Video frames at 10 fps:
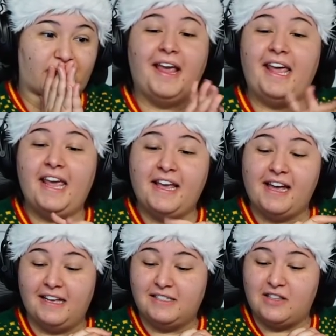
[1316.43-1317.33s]
He
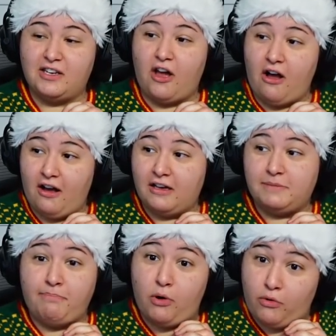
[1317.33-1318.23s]
kissed the dog's
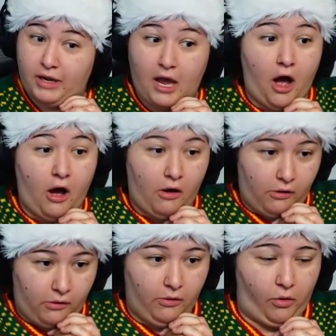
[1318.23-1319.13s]
booty
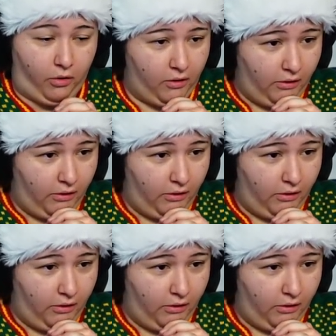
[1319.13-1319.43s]
hole.